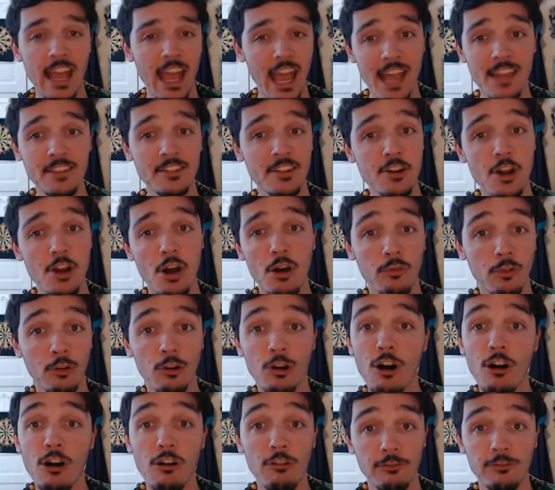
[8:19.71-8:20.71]
as an
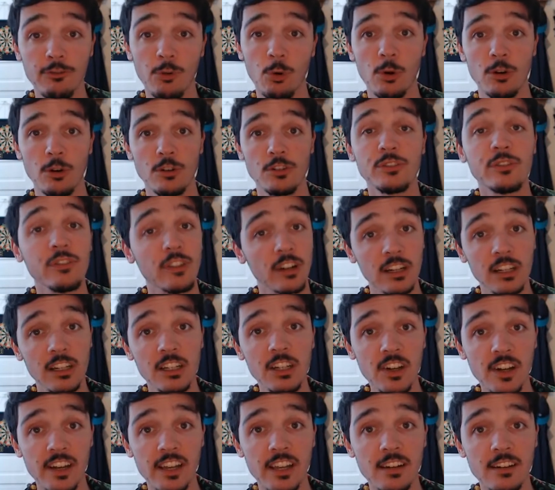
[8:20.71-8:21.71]
overall force for
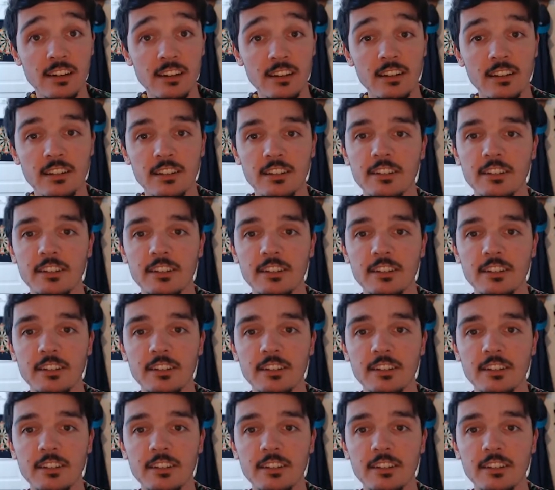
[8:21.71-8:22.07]
good.